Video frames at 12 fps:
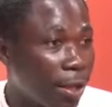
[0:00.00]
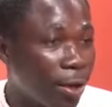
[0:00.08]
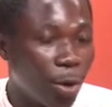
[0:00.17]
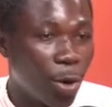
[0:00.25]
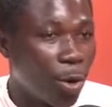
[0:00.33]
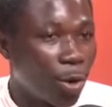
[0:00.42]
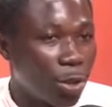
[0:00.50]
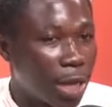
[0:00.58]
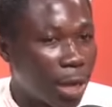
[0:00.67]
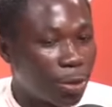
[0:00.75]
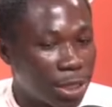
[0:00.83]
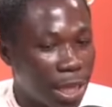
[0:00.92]
Oh,
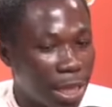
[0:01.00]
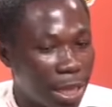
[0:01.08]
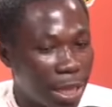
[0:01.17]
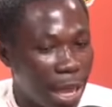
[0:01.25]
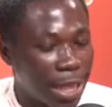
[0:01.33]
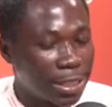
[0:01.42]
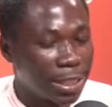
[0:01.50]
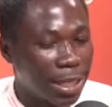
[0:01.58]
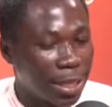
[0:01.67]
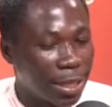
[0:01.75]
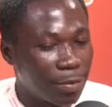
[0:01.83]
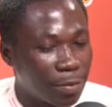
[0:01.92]
na hu say, I
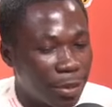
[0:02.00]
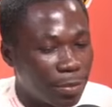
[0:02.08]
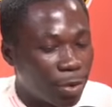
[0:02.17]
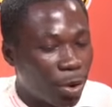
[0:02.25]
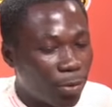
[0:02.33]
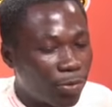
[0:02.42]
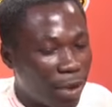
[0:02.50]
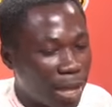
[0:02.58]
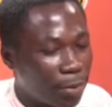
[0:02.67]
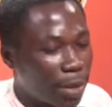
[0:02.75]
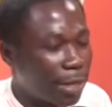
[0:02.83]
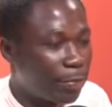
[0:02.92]
say me me o
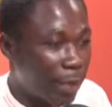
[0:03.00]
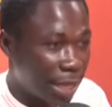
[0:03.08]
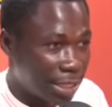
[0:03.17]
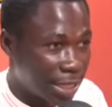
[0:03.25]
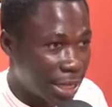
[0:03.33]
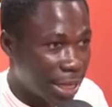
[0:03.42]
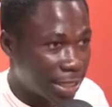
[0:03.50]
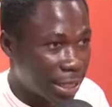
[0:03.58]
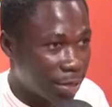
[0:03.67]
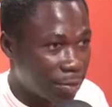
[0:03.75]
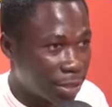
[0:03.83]
fan ma ne pass in exams.